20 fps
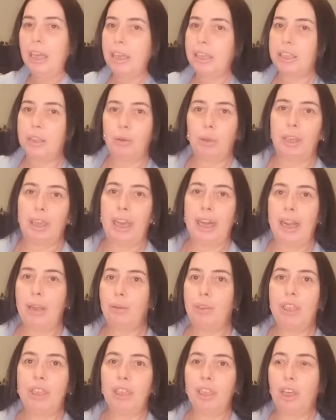So I can get
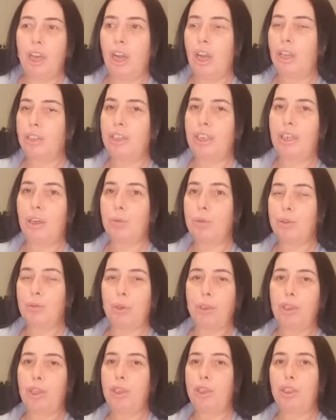out in the garden. I was
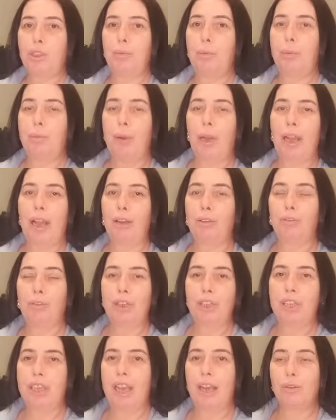watching some of my old
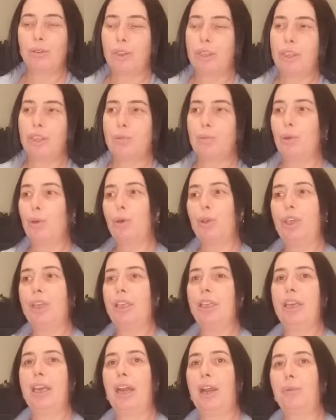videos this
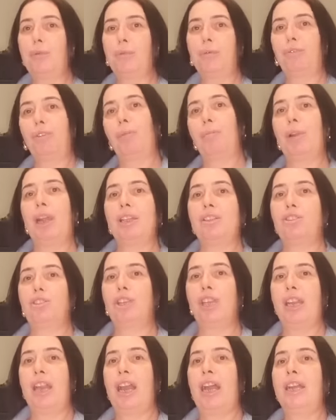morning, you know, from last
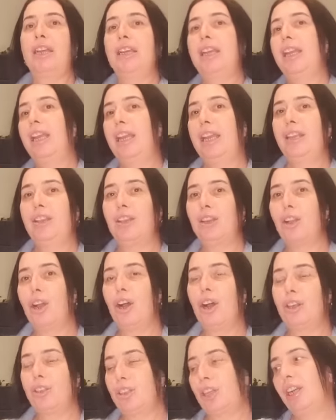year in the
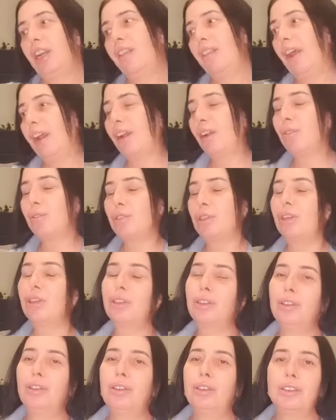garden, and then I was
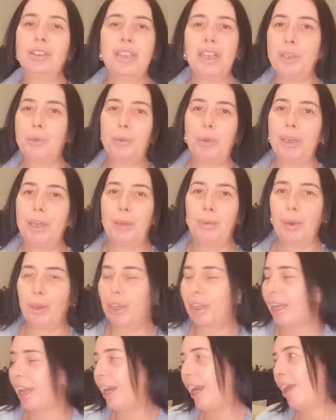like, oh, I desperately want
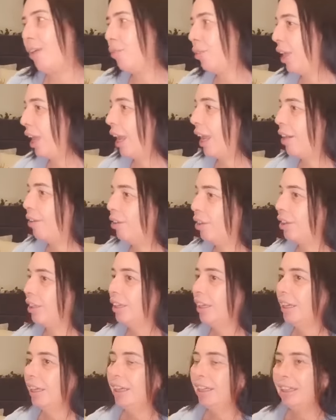to get out there and
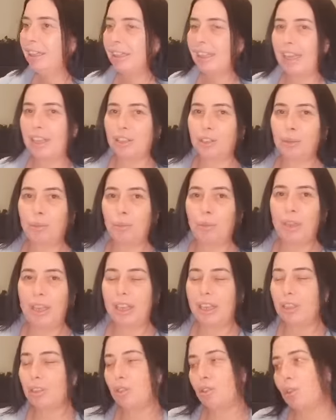get some
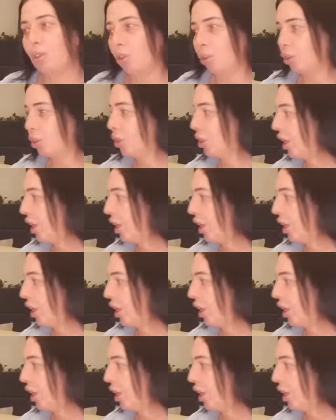things done.